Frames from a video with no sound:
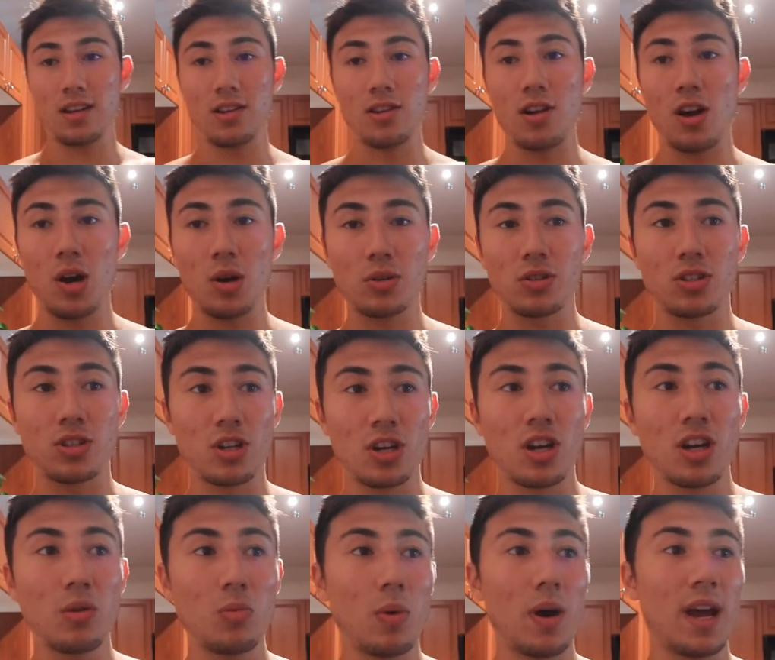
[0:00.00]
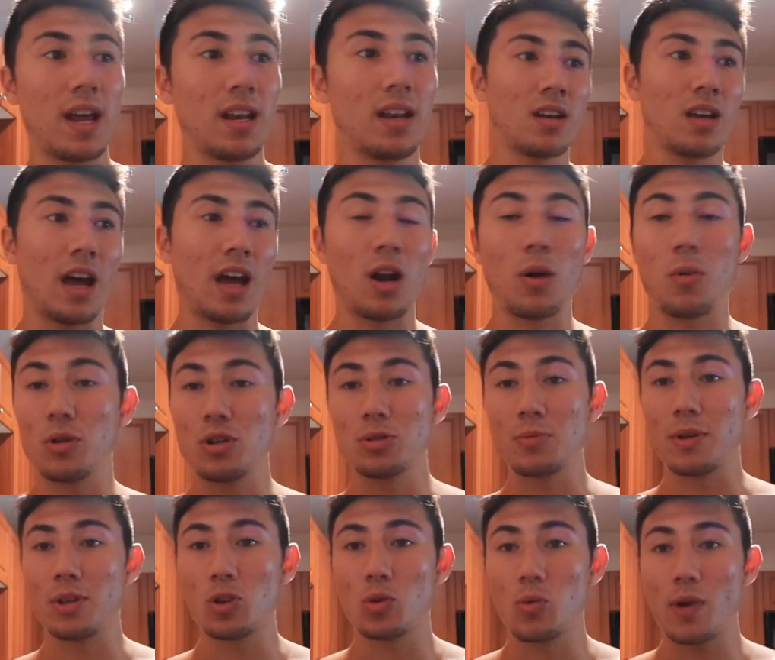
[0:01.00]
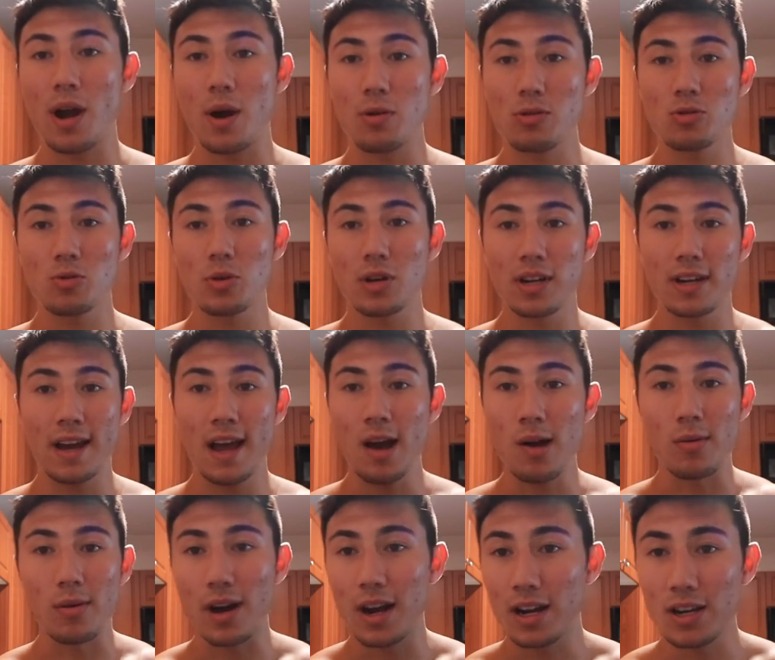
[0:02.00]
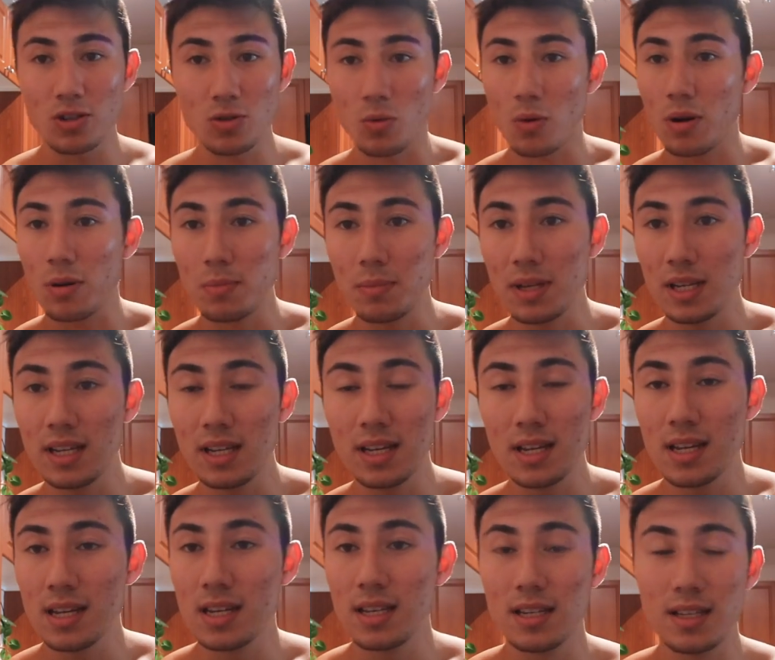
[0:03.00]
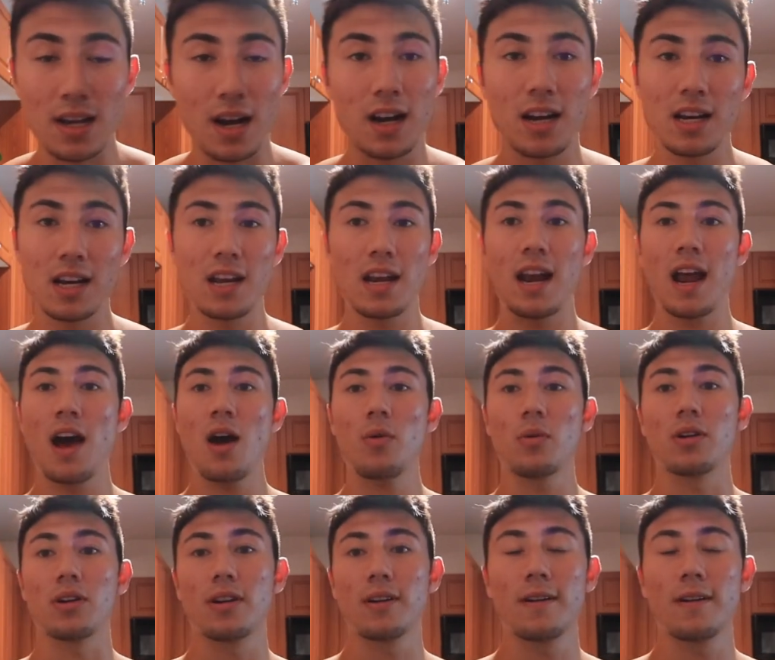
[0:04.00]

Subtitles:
You know, it's good when I don't want to spend 3 hours working out. I just want to be done in an hour.